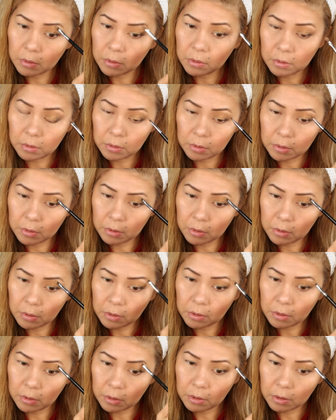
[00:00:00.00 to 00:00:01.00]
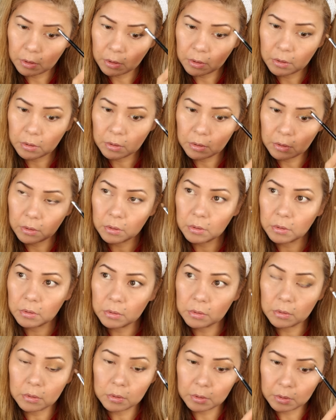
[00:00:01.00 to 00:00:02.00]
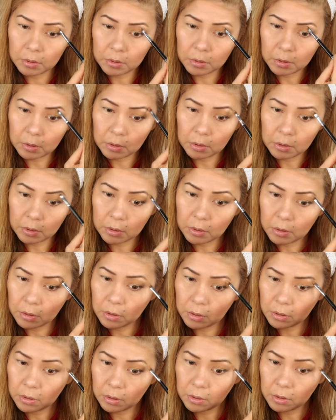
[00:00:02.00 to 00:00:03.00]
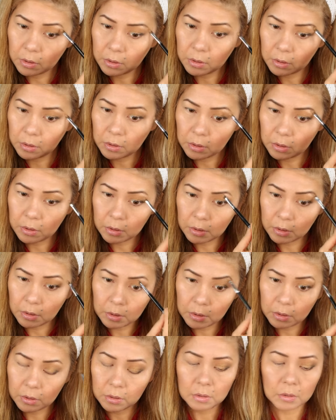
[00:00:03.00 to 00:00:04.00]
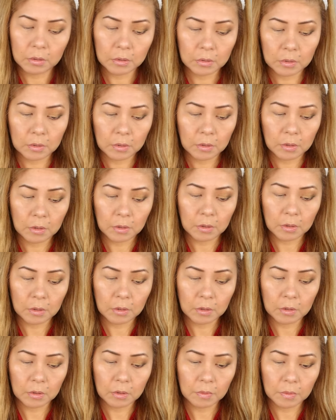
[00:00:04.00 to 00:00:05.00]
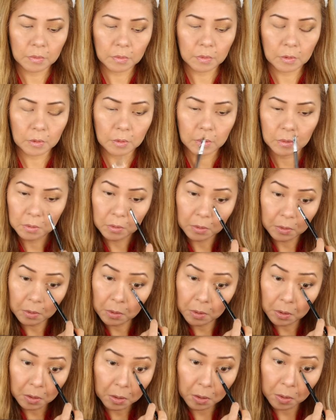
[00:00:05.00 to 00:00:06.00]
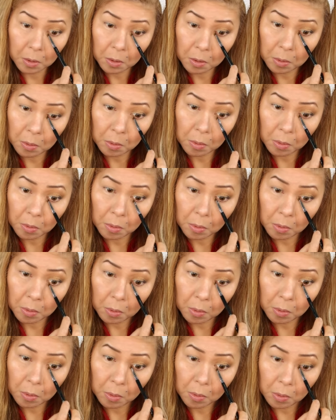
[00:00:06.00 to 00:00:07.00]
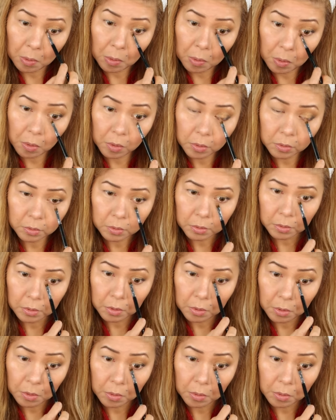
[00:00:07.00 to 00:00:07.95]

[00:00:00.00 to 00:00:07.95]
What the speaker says: This person isn't speaking.